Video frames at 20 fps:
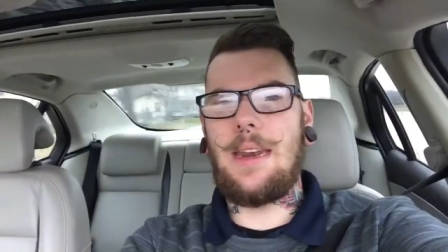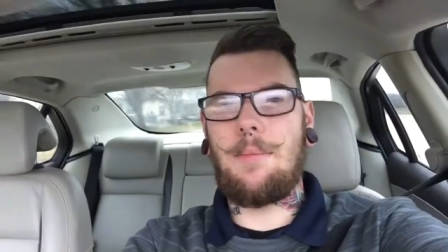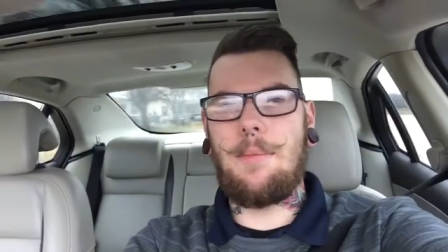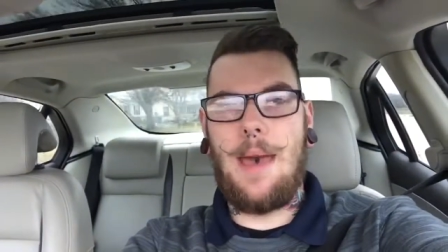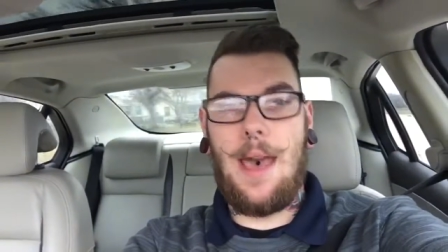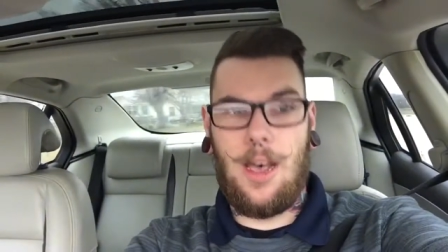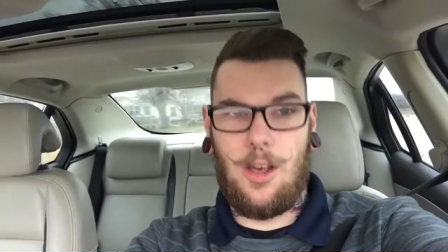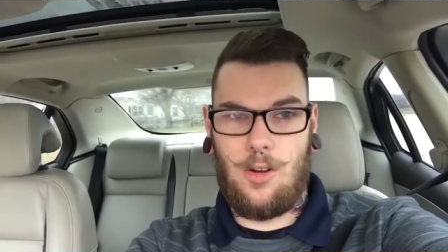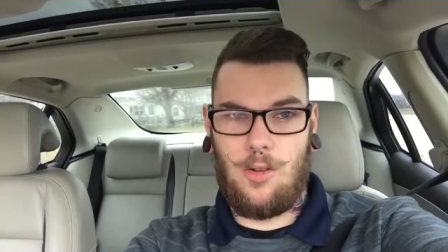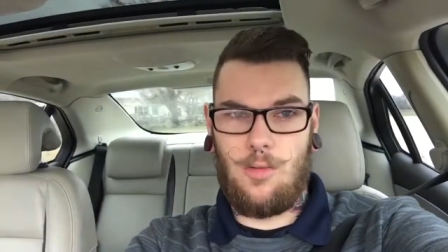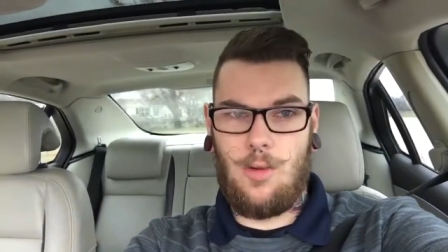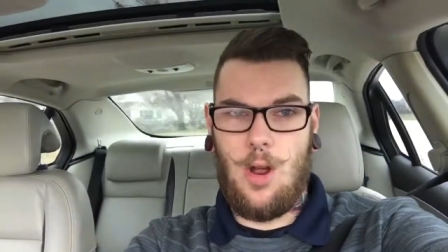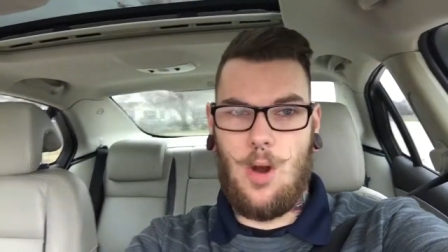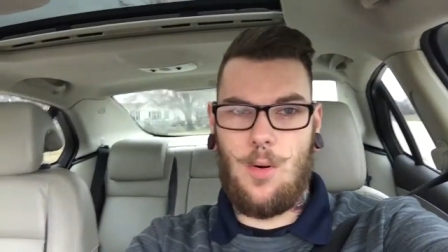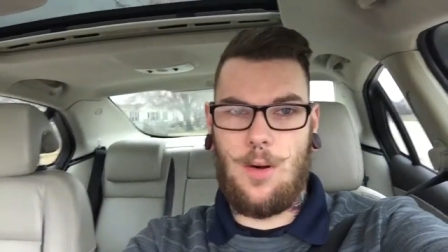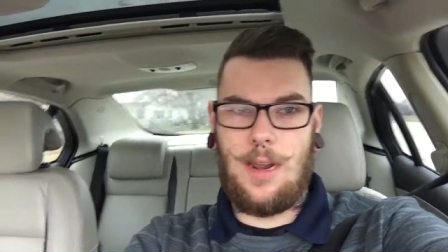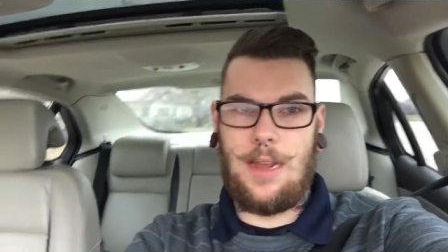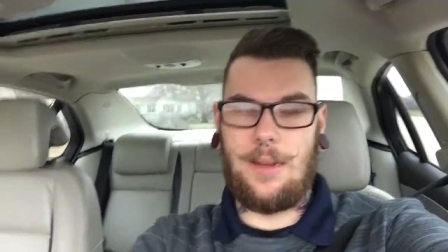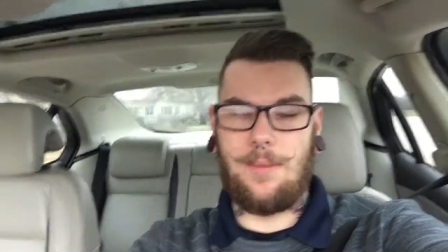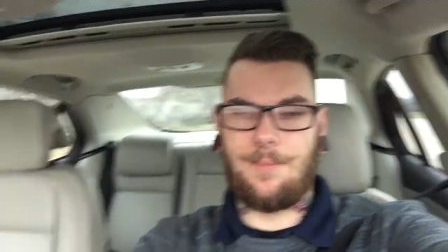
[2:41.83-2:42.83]
and
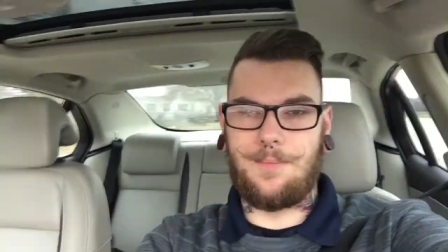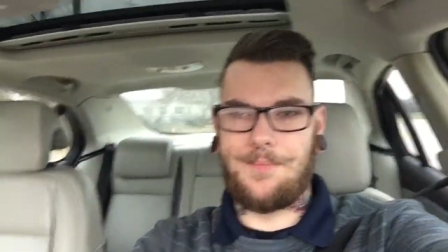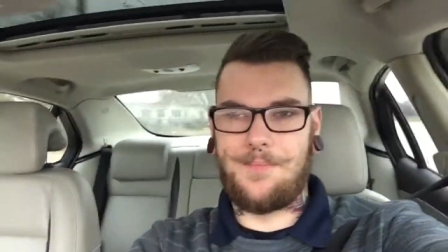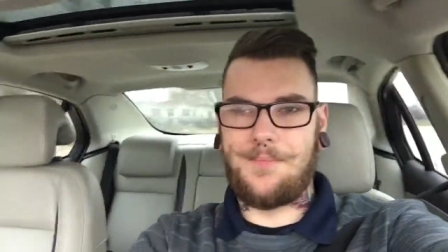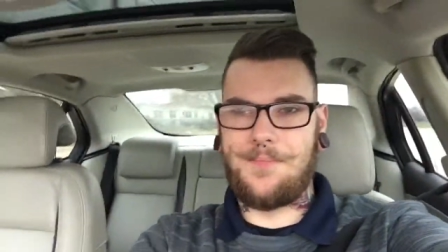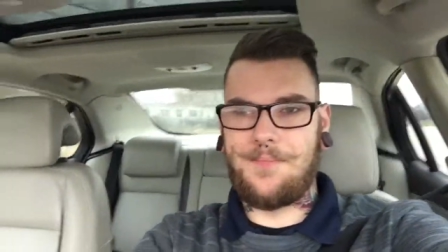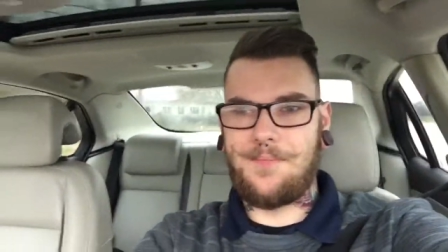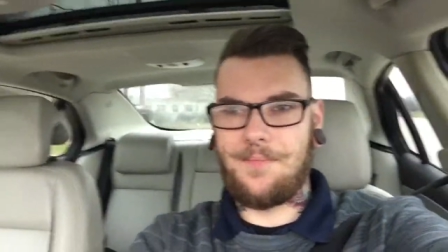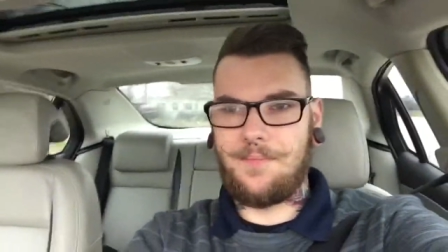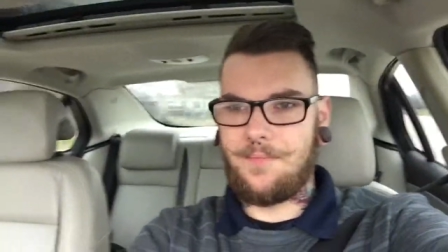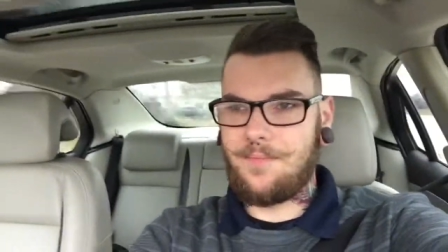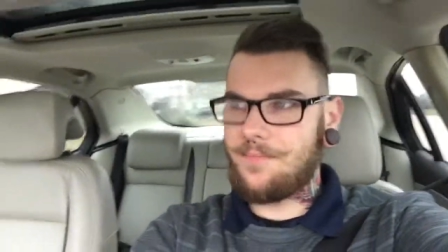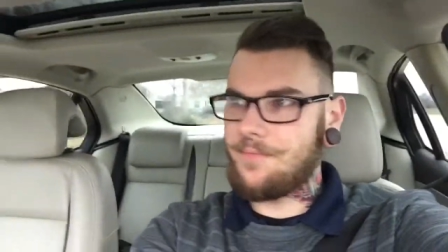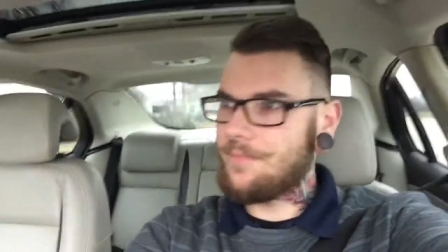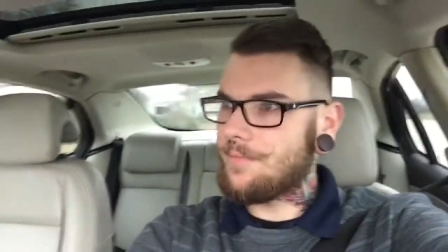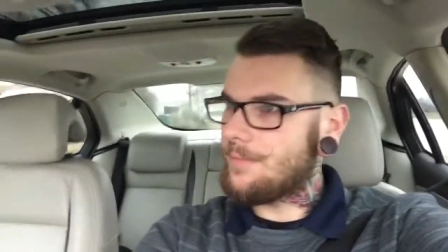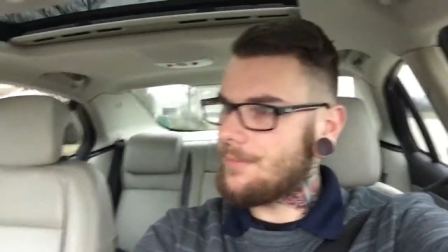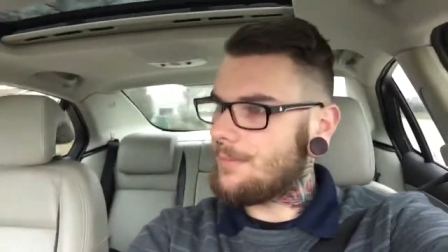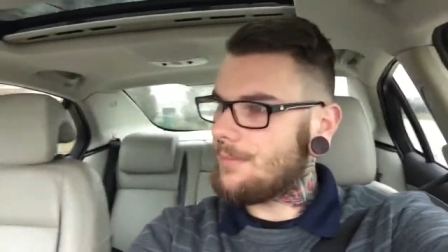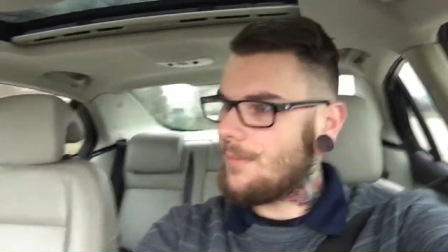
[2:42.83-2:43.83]
macaroni.
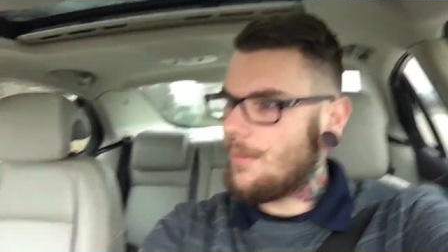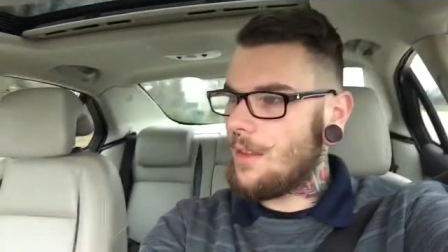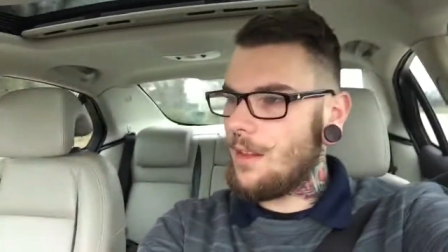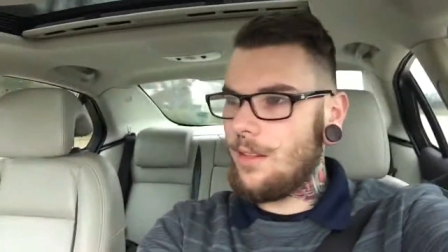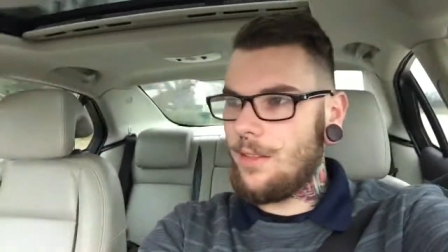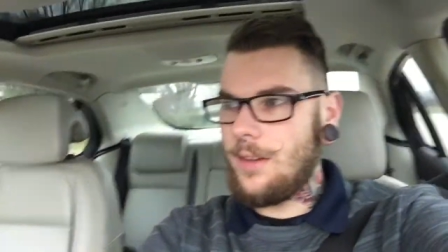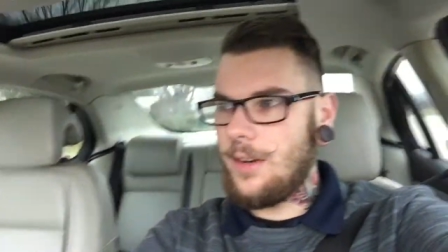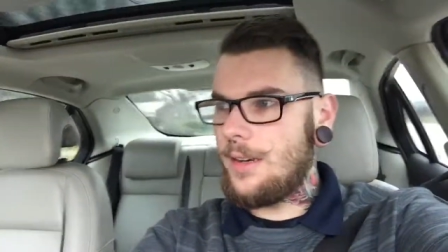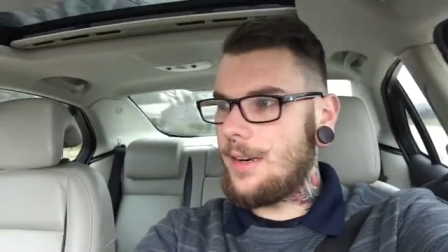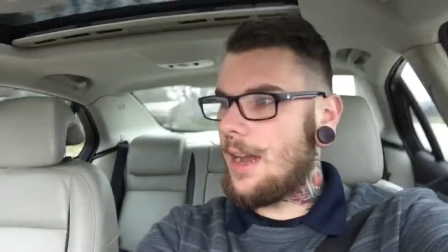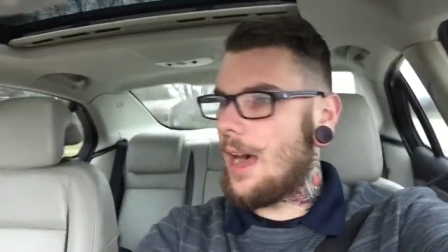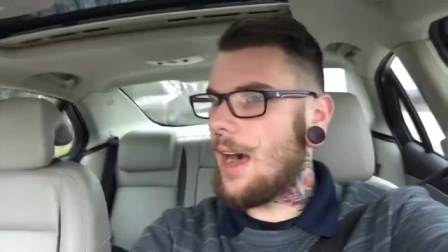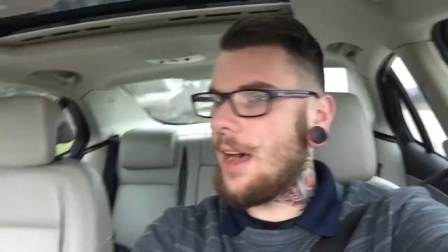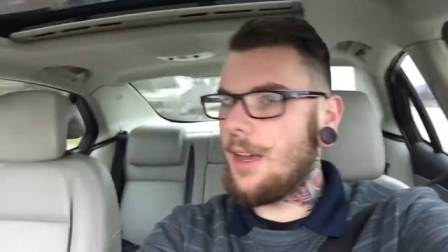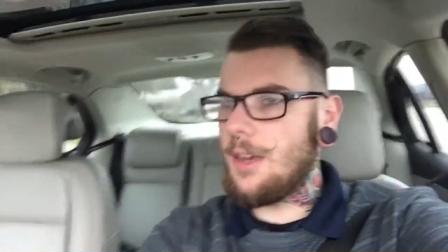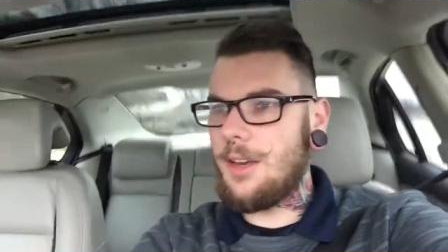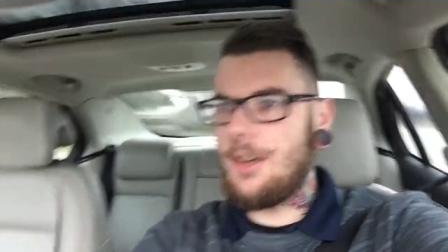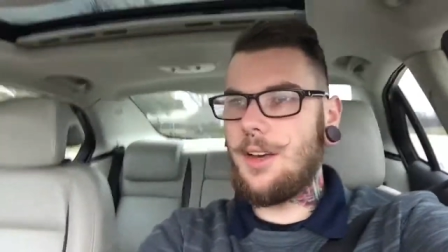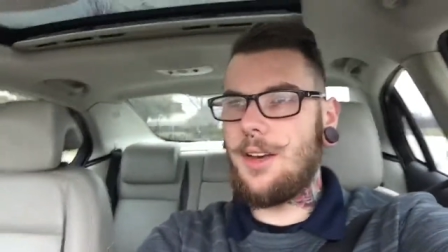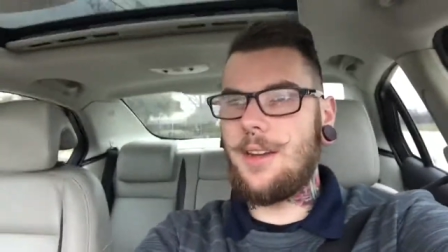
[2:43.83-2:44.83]
They're
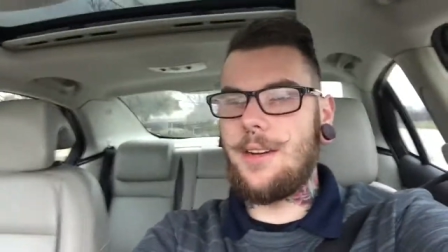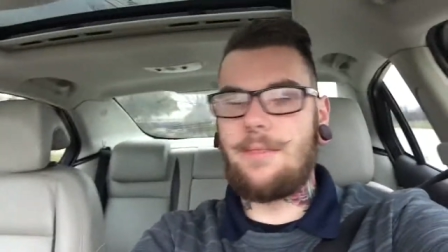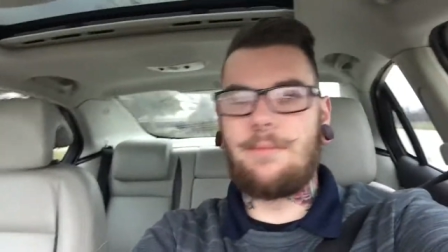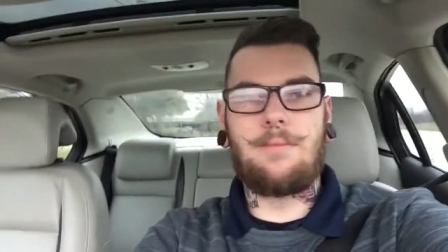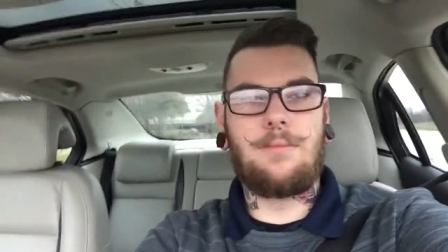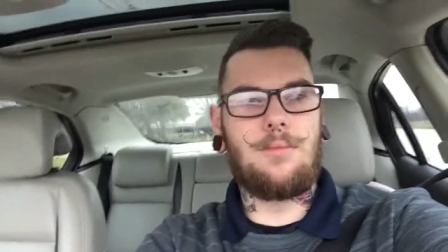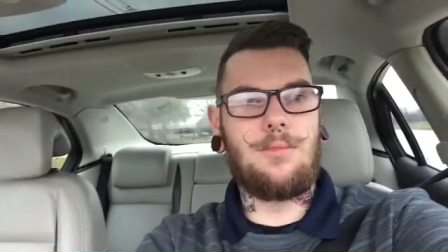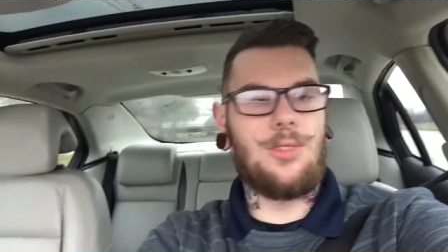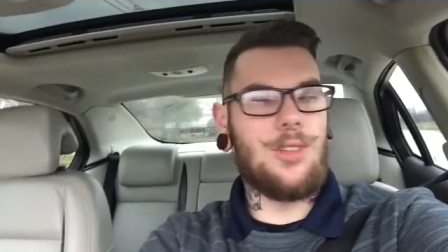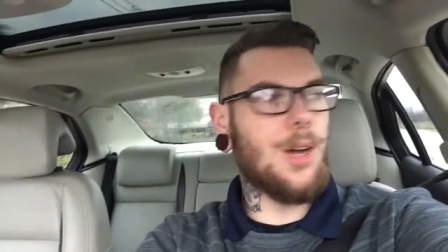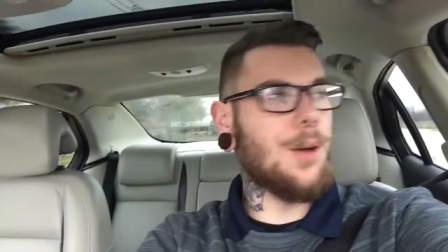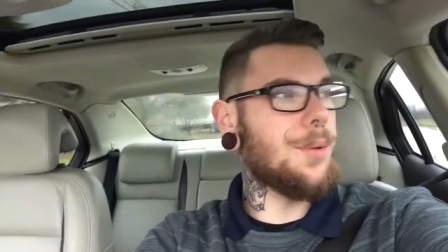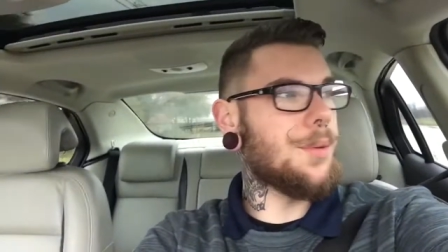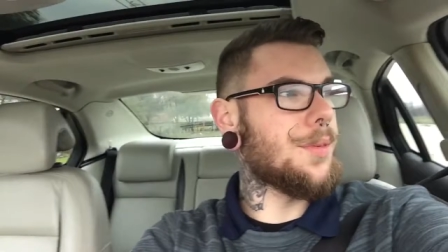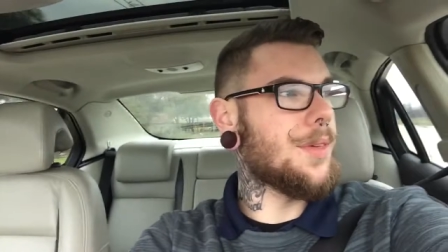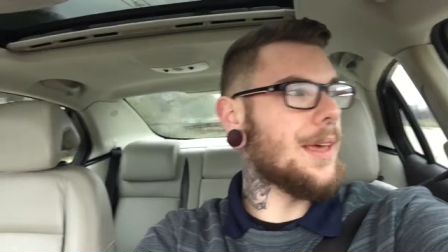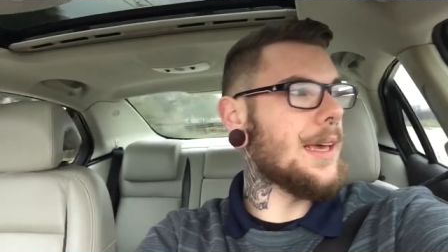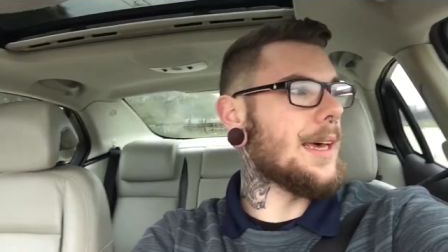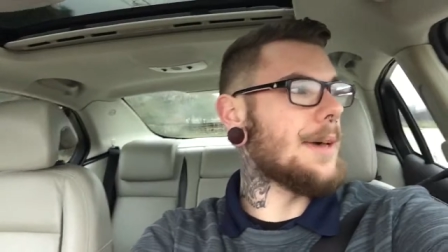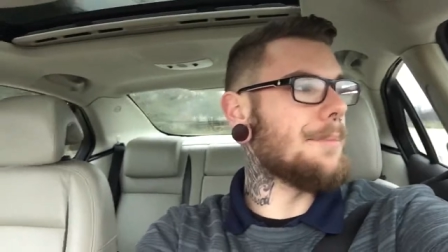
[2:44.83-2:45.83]
not good. Don't
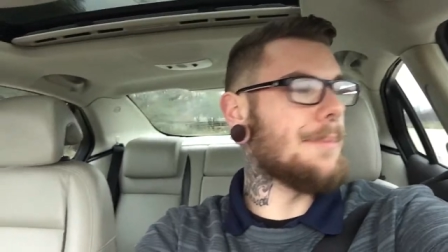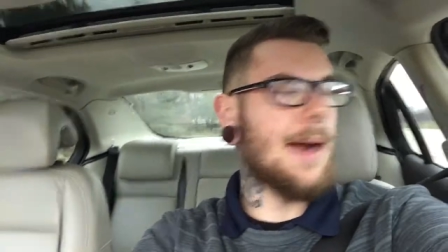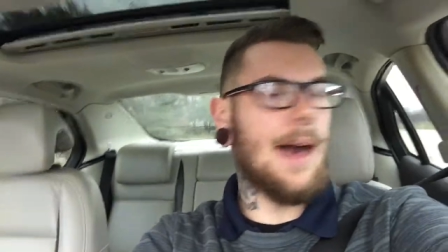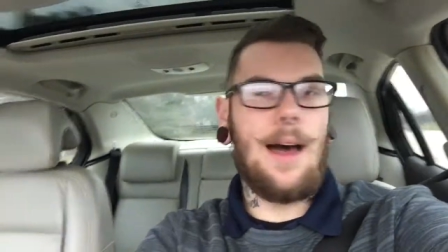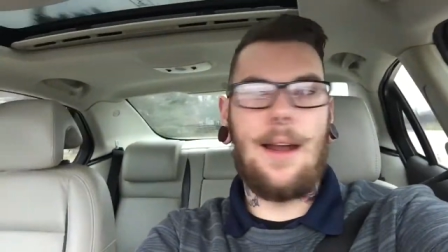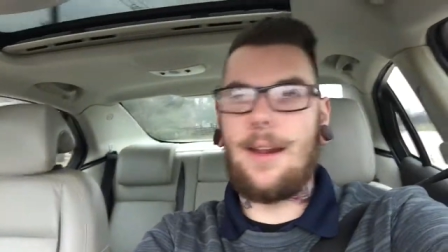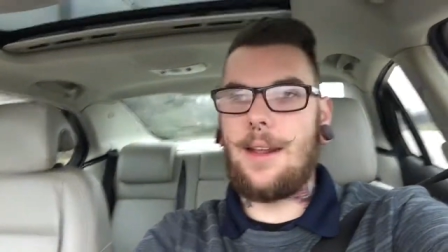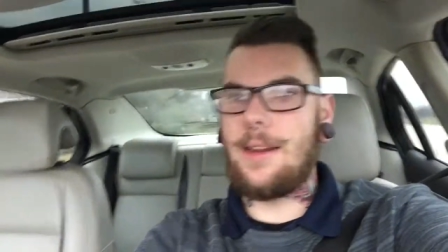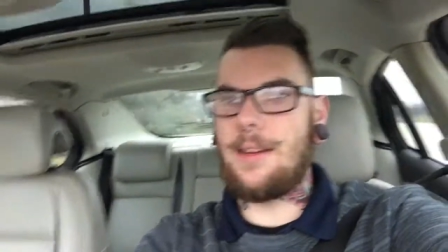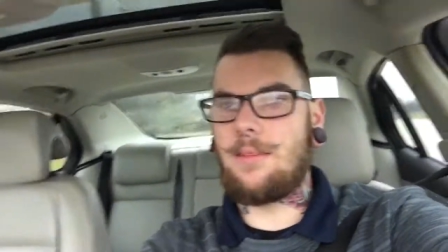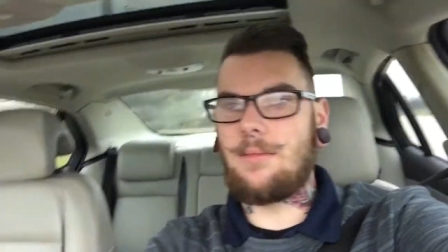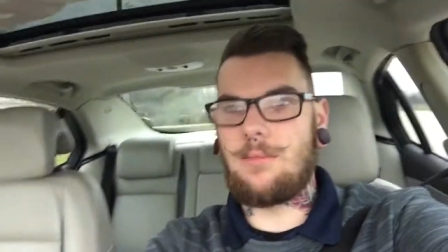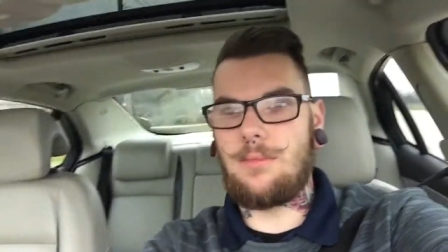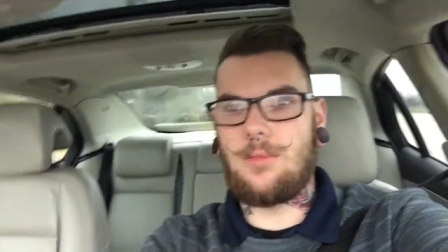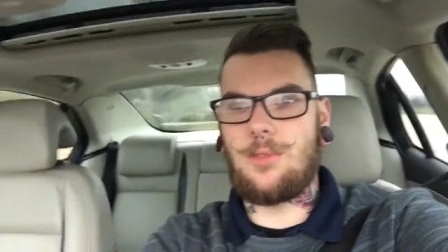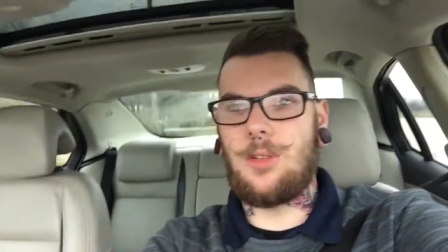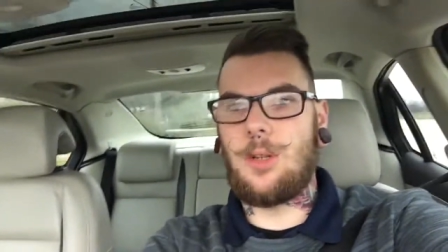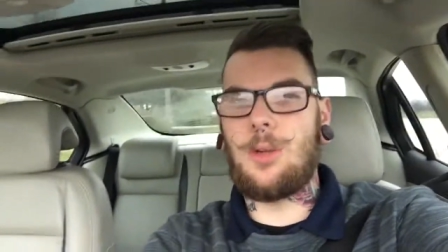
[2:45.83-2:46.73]
think about it.